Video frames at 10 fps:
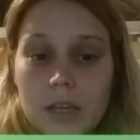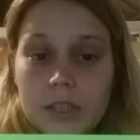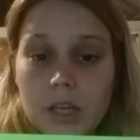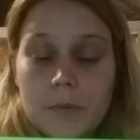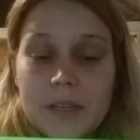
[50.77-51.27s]
A
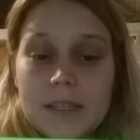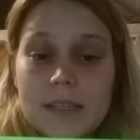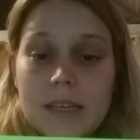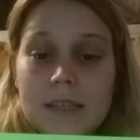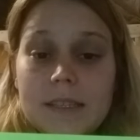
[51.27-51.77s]

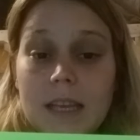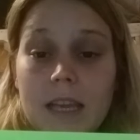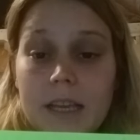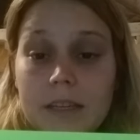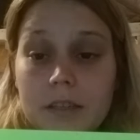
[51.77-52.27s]
dermis is
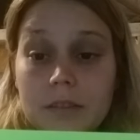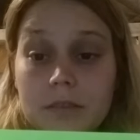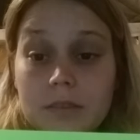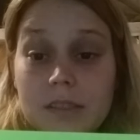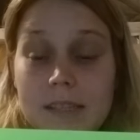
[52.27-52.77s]
the
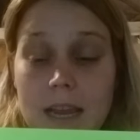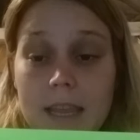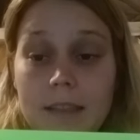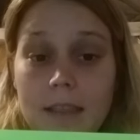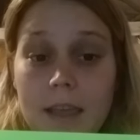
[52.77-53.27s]
inner
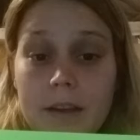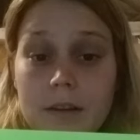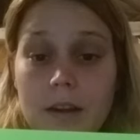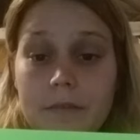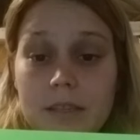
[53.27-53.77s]
second
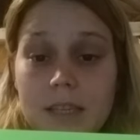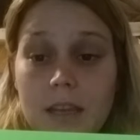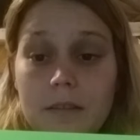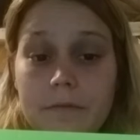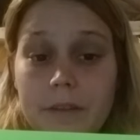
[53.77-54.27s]
layer of the
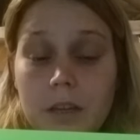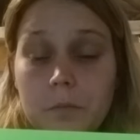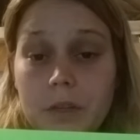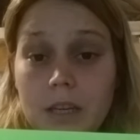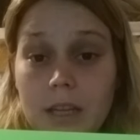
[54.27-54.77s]
skin
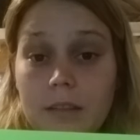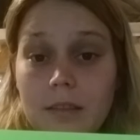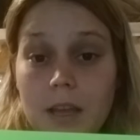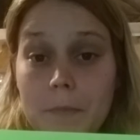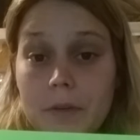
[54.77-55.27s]
found beneath
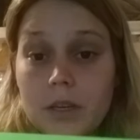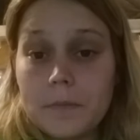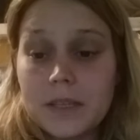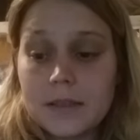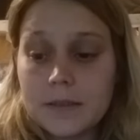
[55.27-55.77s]
the
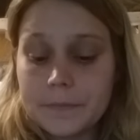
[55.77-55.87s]
epidermis.